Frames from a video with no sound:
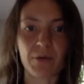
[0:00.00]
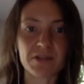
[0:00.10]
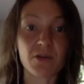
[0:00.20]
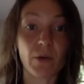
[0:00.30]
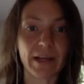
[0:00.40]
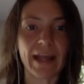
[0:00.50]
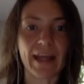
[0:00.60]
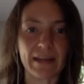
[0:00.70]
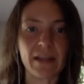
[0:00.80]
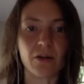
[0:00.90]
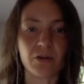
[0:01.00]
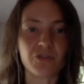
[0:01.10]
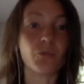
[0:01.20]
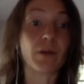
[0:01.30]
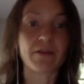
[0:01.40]
it's going ahead here,
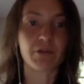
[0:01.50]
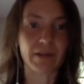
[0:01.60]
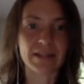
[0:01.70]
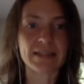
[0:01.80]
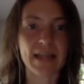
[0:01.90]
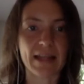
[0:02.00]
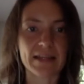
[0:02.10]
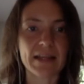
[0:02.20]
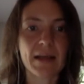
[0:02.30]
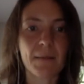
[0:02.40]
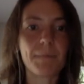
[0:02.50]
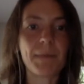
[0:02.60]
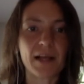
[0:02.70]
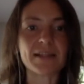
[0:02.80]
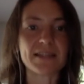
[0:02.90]
to whatever extent,
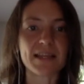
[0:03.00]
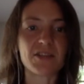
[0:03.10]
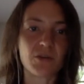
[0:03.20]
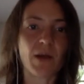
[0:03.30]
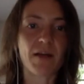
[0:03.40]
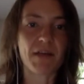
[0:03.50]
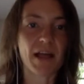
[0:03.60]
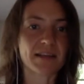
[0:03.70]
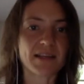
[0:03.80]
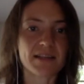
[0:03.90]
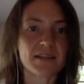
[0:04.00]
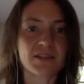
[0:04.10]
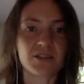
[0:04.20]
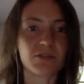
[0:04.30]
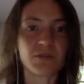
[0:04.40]
because they do have access
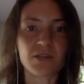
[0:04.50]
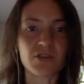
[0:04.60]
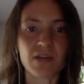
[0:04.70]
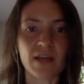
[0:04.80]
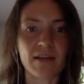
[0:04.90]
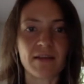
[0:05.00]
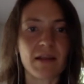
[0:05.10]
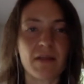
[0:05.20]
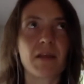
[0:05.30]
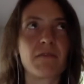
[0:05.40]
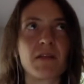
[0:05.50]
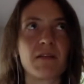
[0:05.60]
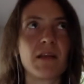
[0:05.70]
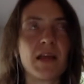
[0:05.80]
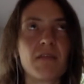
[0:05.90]
to internet. And
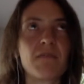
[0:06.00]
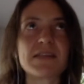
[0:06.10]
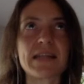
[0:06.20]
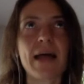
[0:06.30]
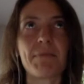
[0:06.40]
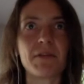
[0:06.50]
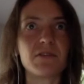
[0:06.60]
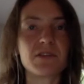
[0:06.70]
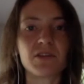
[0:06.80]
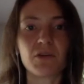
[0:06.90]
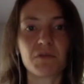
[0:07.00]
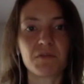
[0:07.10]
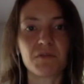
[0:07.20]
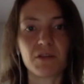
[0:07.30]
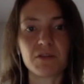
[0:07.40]
given if this had happened,
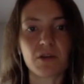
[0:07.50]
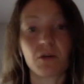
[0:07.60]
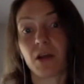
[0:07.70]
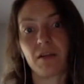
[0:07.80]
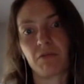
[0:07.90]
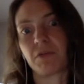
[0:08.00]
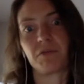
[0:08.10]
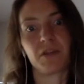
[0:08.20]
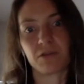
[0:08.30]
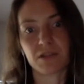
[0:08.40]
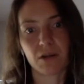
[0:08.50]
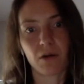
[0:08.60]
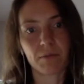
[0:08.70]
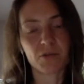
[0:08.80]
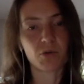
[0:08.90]
50 years ago, or not even 50 years ago,
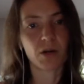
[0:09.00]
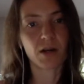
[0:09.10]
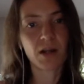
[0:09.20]
I'm sure.